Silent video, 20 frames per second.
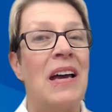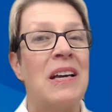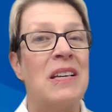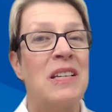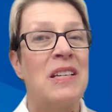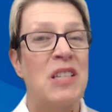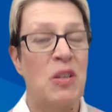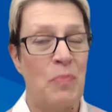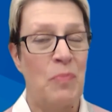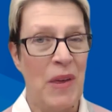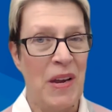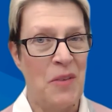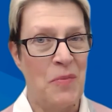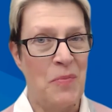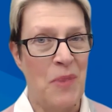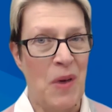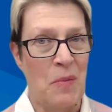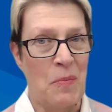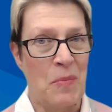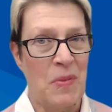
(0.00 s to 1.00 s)
speed
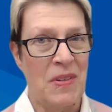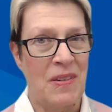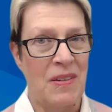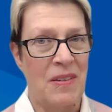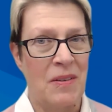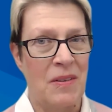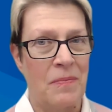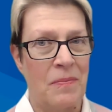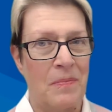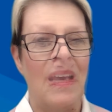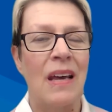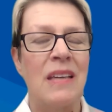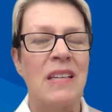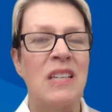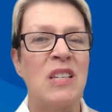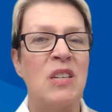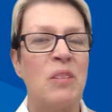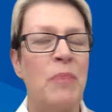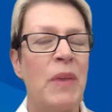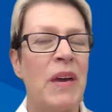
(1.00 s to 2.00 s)
bumps.
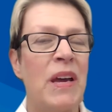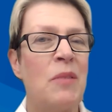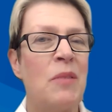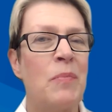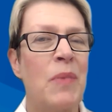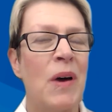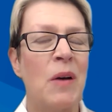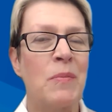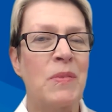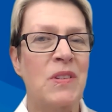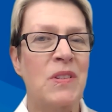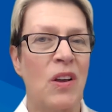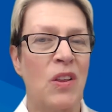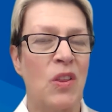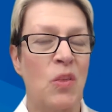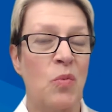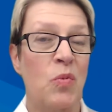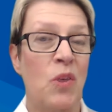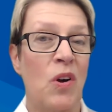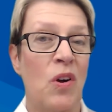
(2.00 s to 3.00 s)
Speed bumps on
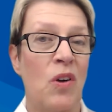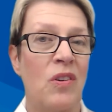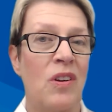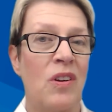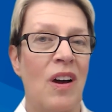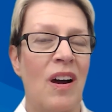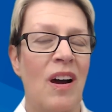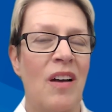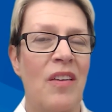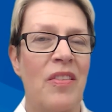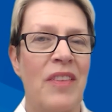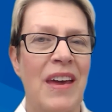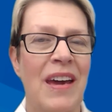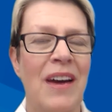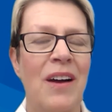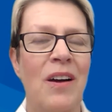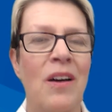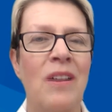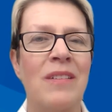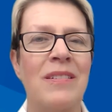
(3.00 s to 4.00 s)
the road are
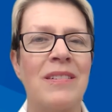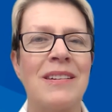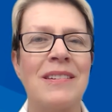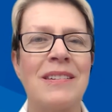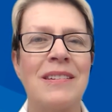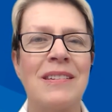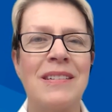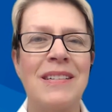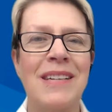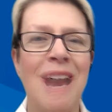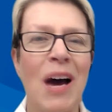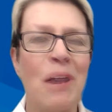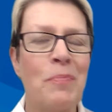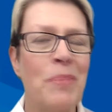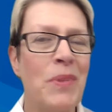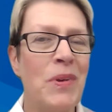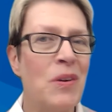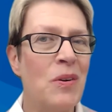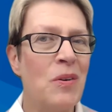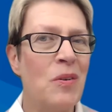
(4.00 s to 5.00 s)
there to
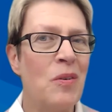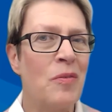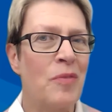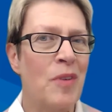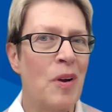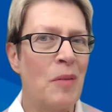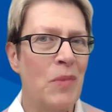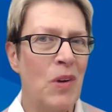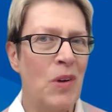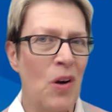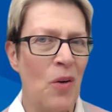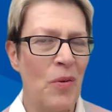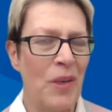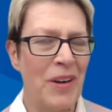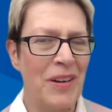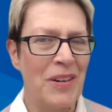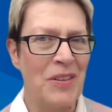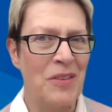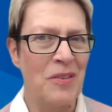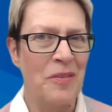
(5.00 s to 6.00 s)
stop you from
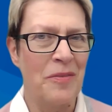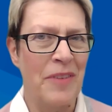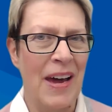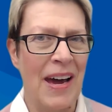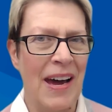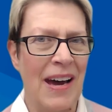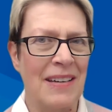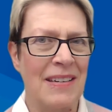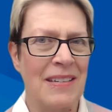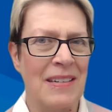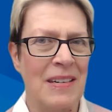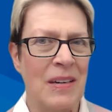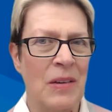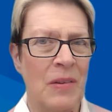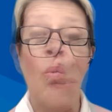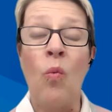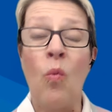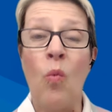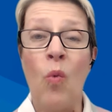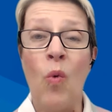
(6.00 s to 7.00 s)
going too fast.
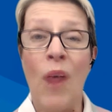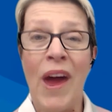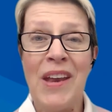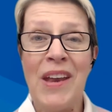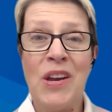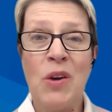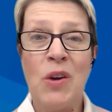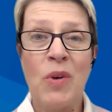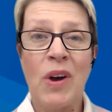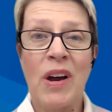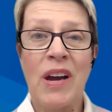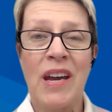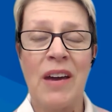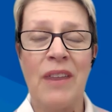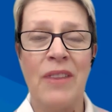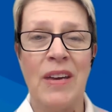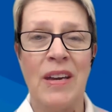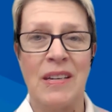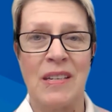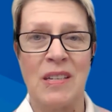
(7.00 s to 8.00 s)
When you are
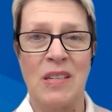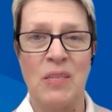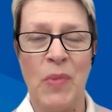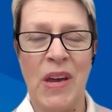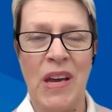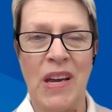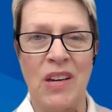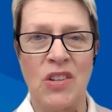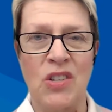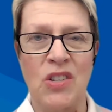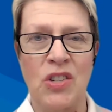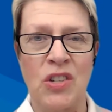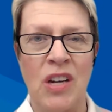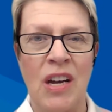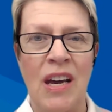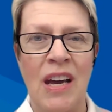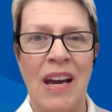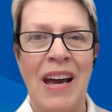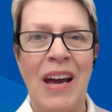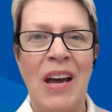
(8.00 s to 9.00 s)
giving a speech,
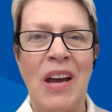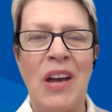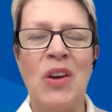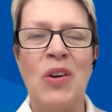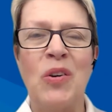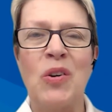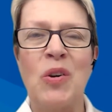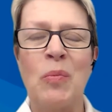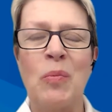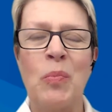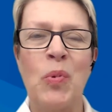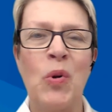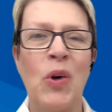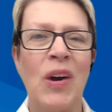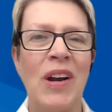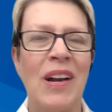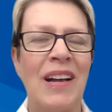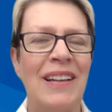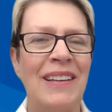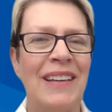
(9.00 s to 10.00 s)
you can
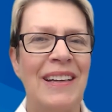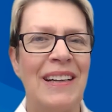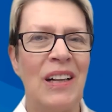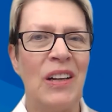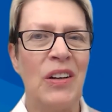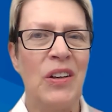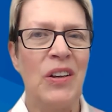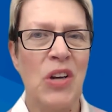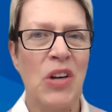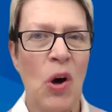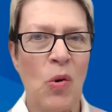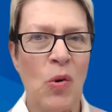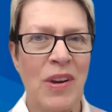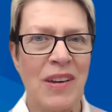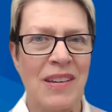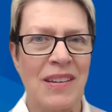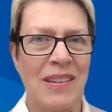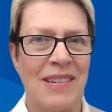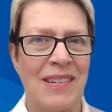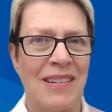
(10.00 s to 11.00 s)
put a little
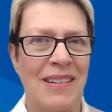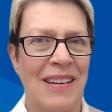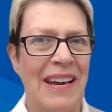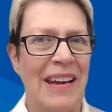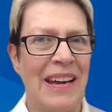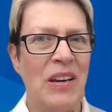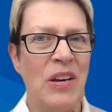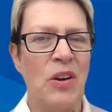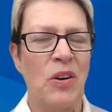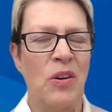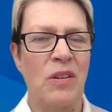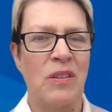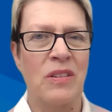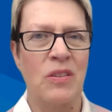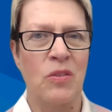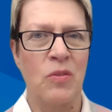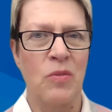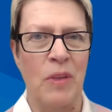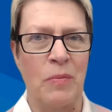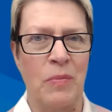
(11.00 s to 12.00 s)
notice in your
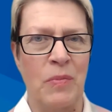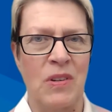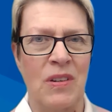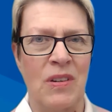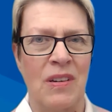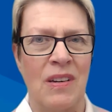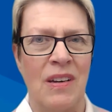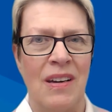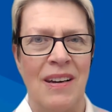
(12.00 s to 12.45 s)
script.